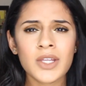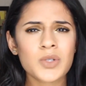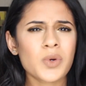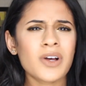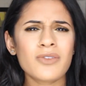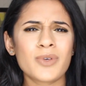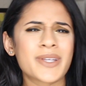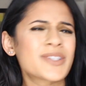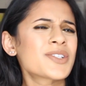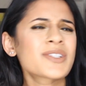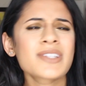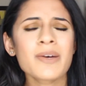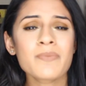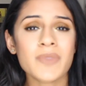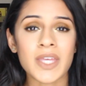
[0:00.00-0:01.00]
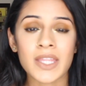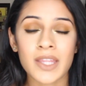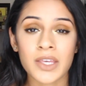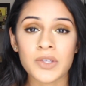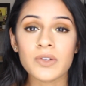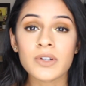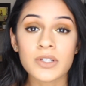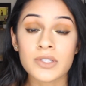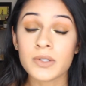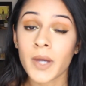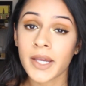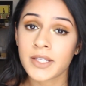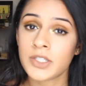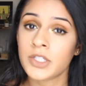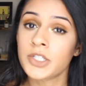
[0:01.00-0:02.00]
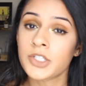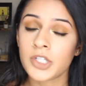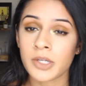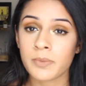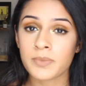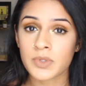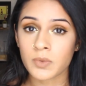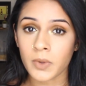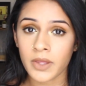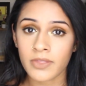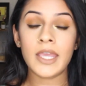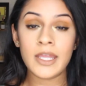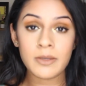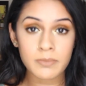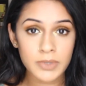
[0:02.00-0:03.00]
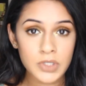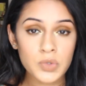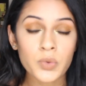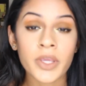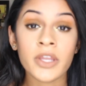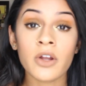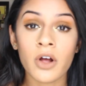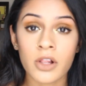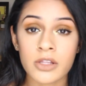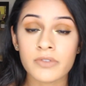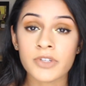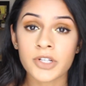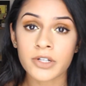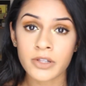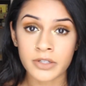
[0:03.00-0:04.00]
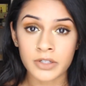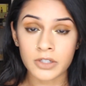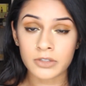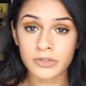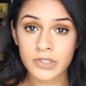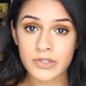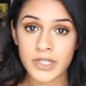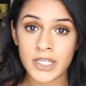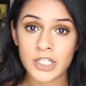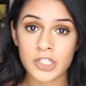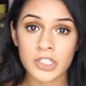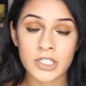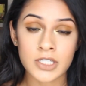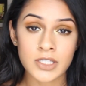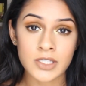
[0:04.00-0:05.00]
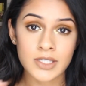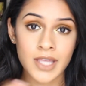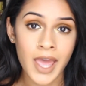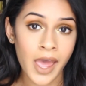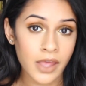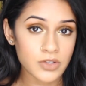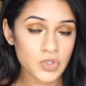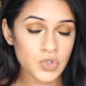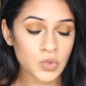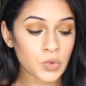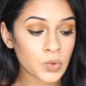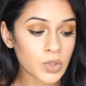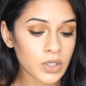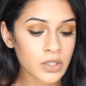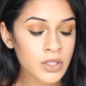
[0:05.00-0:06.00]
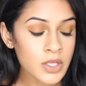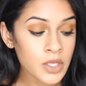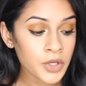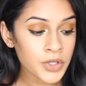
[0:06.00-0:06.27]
12 weeks or something that you could do externships with in between all of your clinical rotations at school.